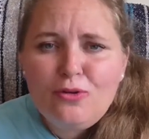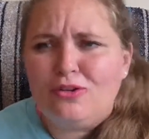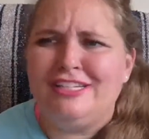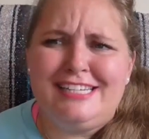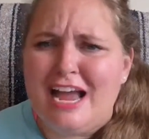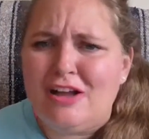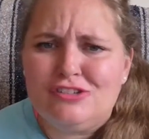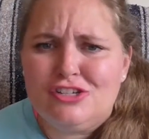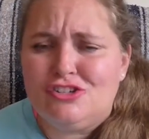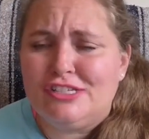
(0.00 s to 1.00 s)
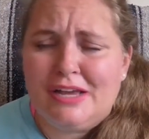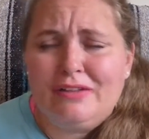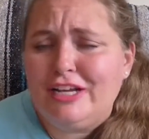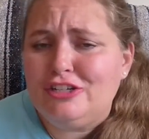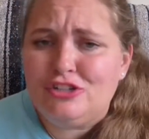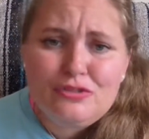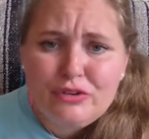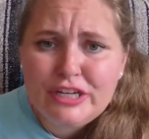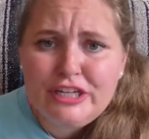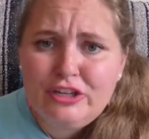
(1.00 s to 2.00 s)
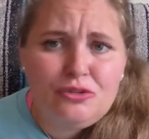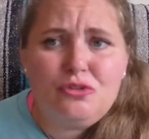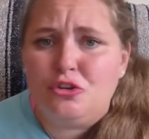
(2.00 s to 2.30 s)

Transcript: or these towns that just sound like too freaking cute.